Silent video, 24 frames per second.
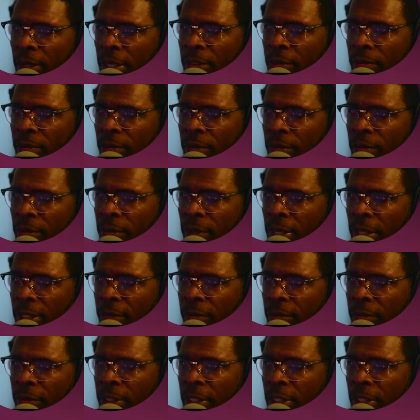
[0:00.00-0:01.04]

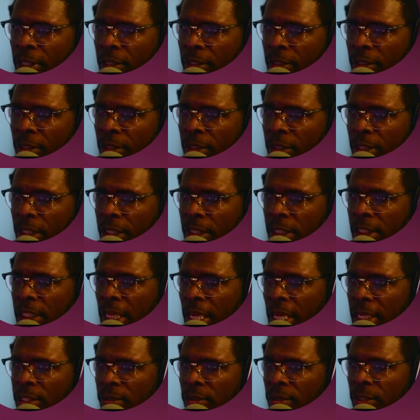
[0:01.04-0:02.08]
directory This is
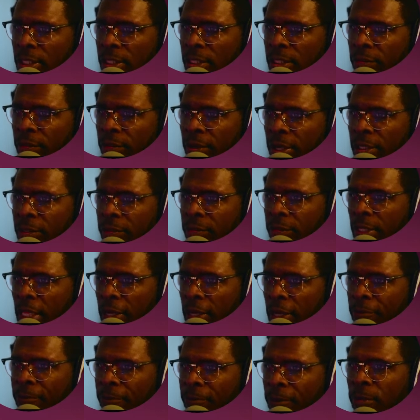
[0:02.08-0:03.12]
actually a directory, like a
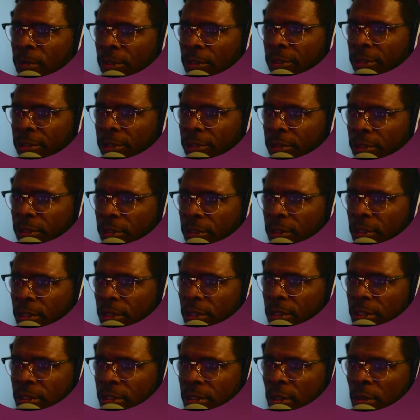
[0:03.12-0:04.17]
folder.
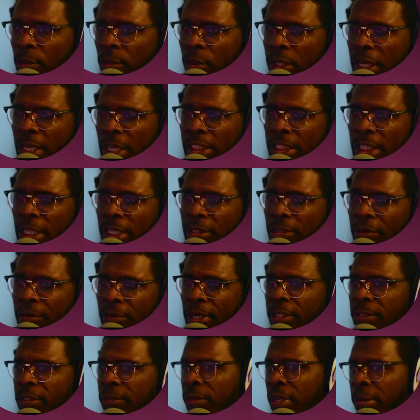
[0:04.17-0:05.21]
So when I say
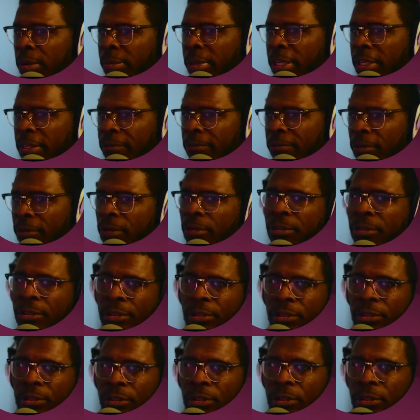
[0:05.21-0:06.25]
directory, I mean folder.
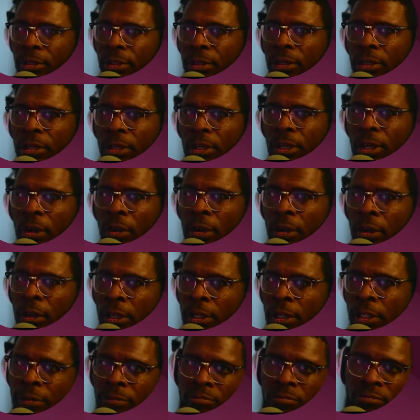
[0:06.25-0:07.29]

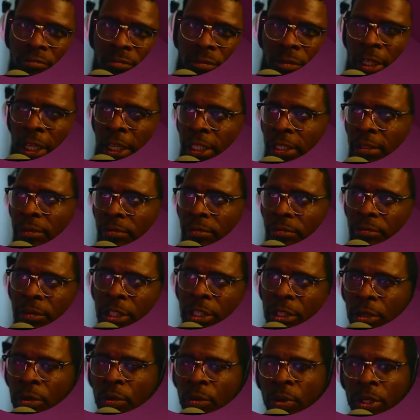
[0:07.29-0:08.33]
On, like,
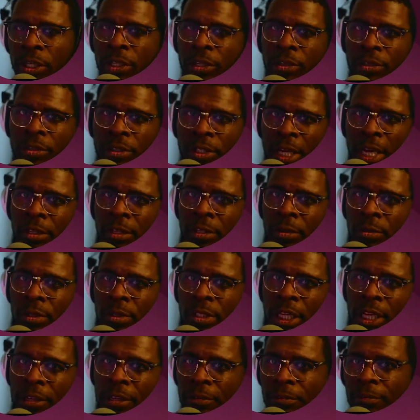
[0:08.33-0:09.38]
Windows, how you would
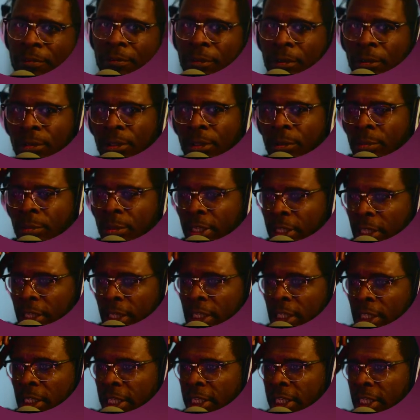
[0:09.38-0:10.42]
say folder, but in
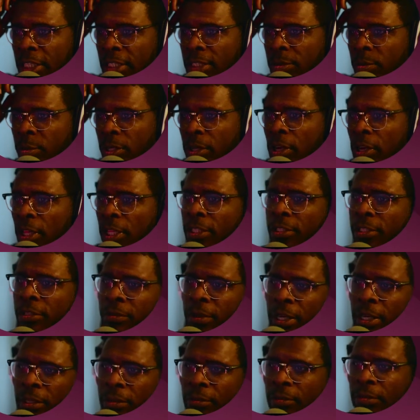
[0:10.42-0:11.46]
Linux we call it
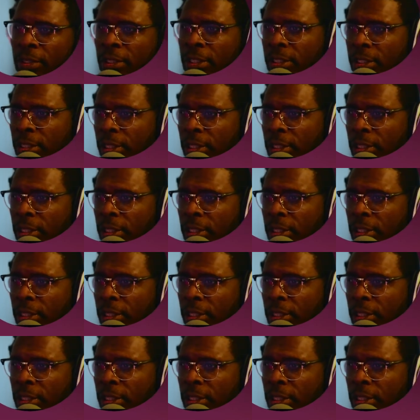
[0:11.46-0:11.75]
directories.